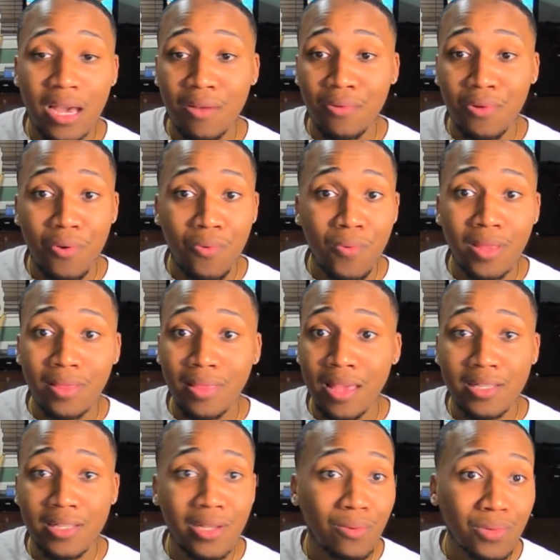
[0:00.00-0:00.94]
I don't know what
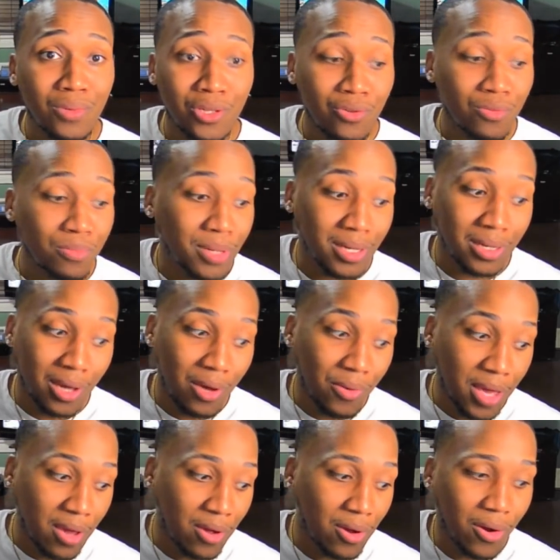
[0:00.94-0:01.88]
that's gonna do, but
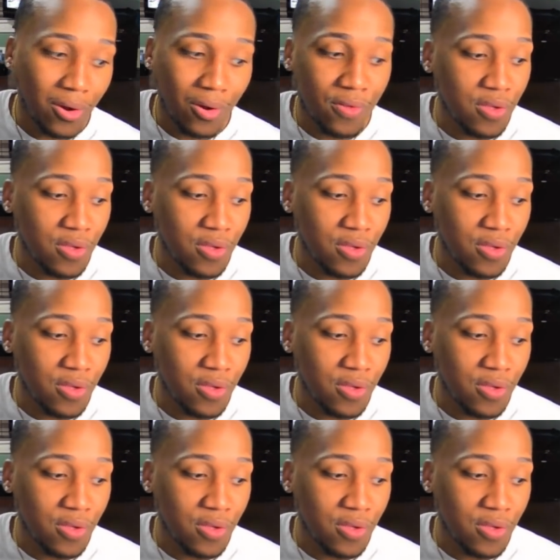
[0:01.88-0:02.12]
okay, girl.